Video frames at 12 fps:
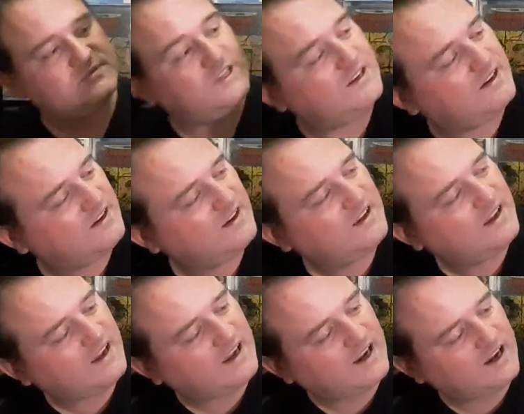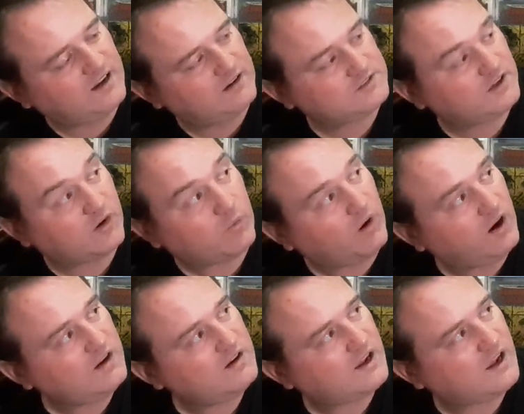Don't know
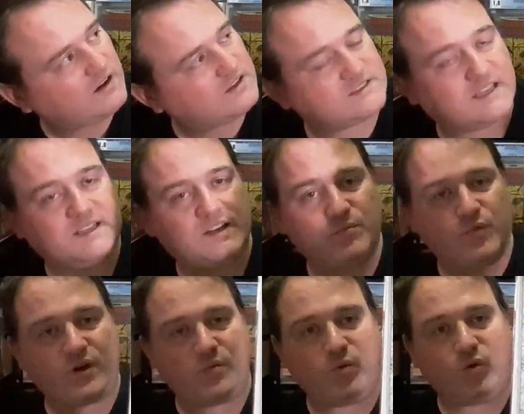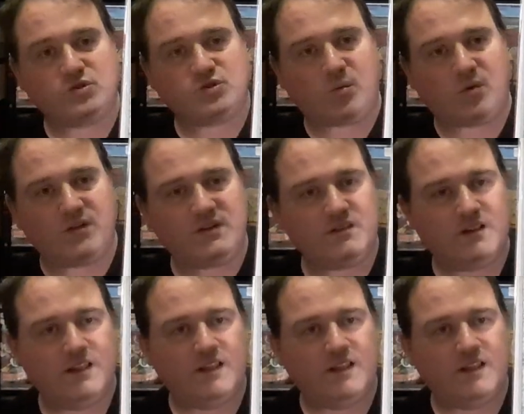why, because they did a pretty poor job of it.